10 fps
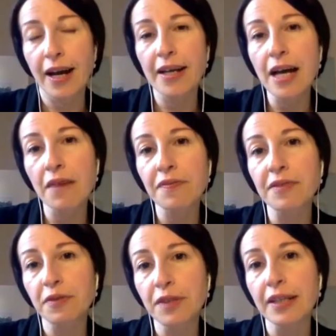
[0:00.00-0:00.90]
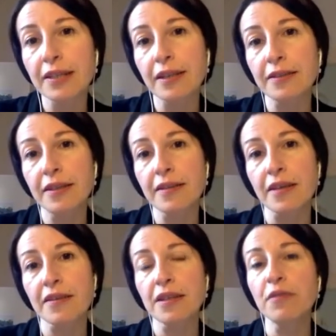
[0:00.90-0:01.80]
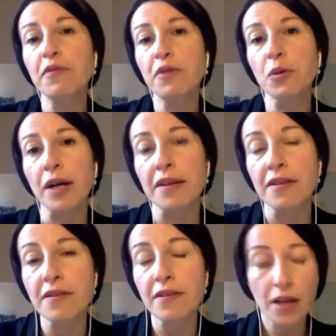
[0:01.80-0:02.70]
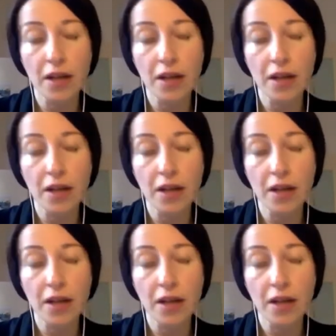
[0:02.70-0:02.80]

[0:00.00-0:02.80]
I have the feeling that this has influenced